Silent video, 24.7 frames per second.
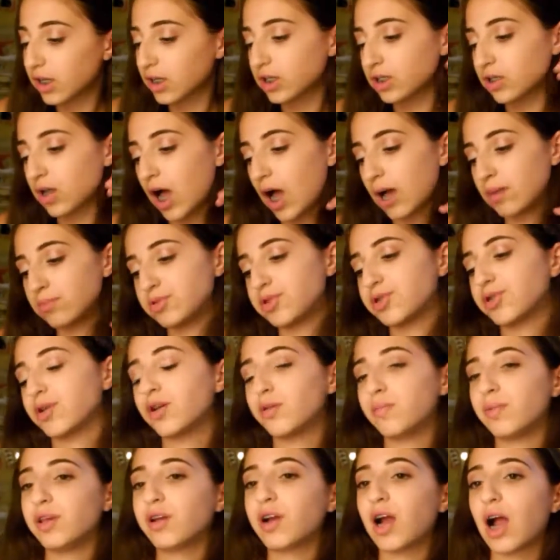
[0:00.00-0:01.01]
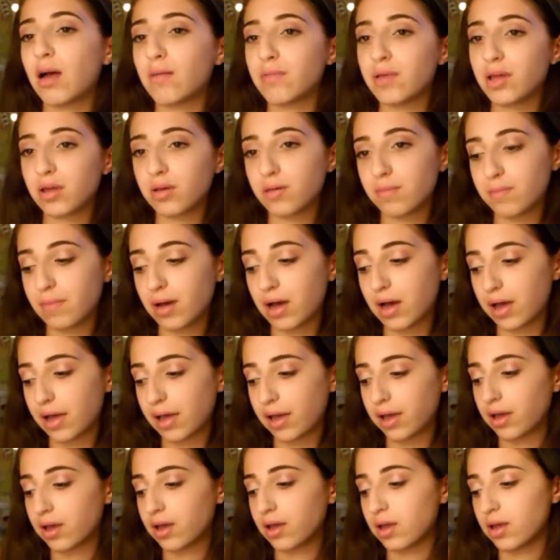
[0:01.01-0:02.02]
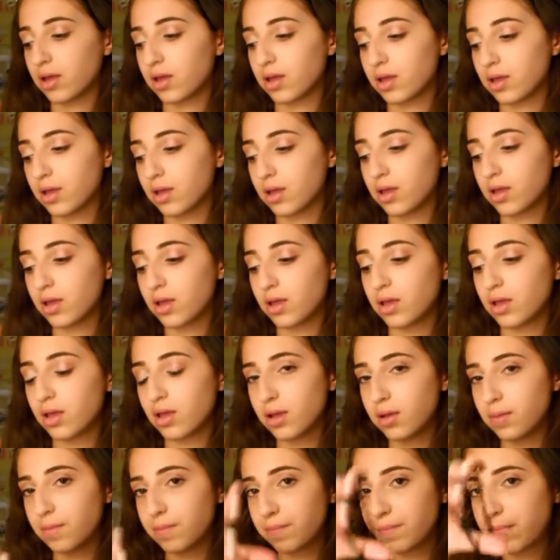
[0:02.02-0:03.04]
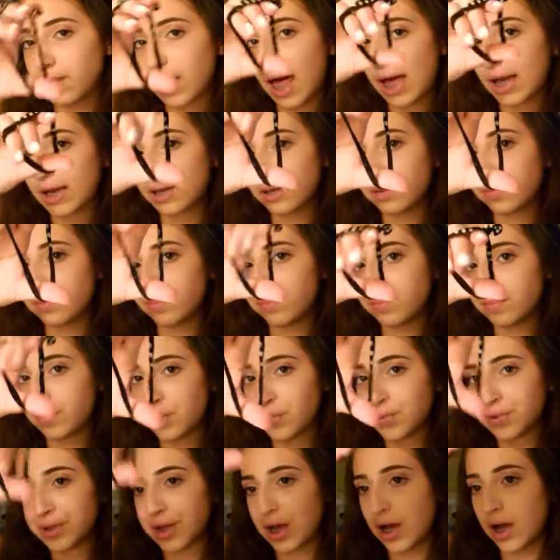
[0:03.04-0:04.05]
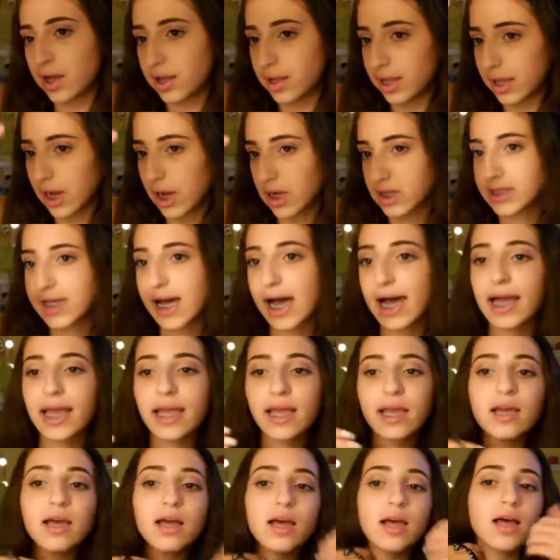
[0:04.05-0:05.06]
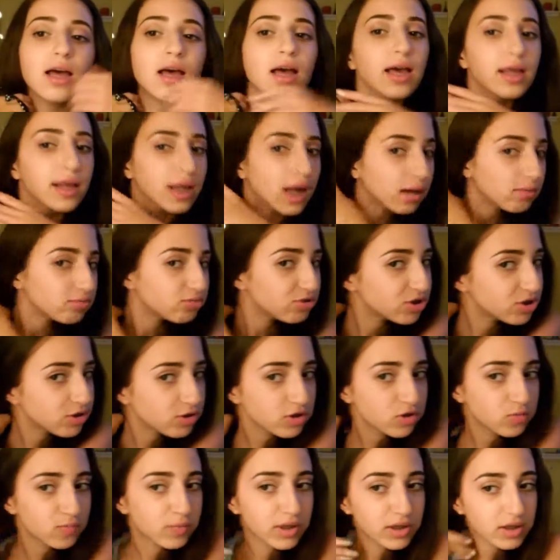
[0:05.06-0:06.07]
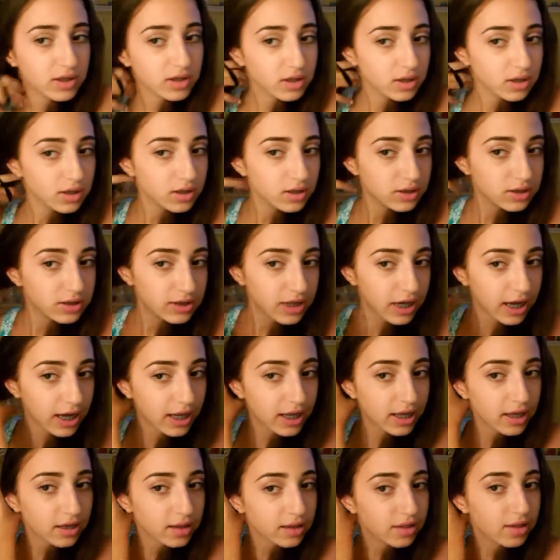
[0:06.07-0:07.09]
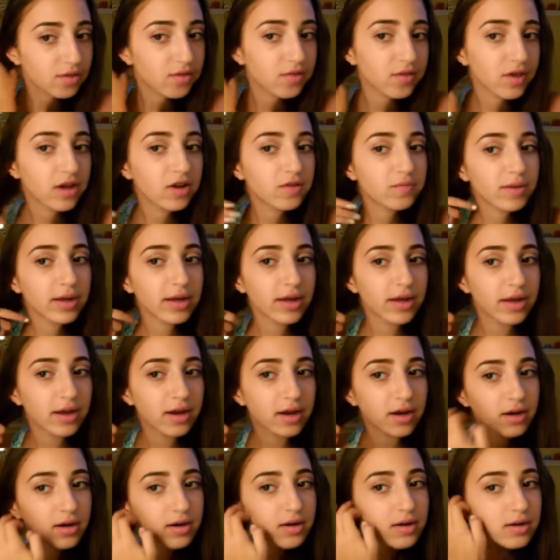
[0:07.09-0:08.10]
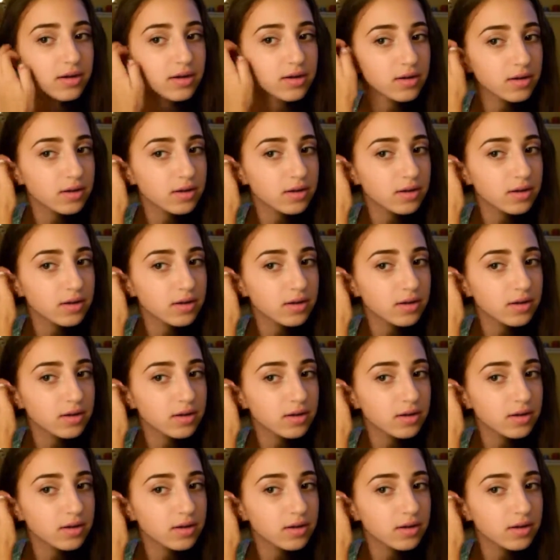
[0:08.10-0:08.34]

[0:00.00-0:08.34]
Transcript: So I'm just going to be grabbing my blackened polka dot hair tie, and I'm just going to be tying this side of my hair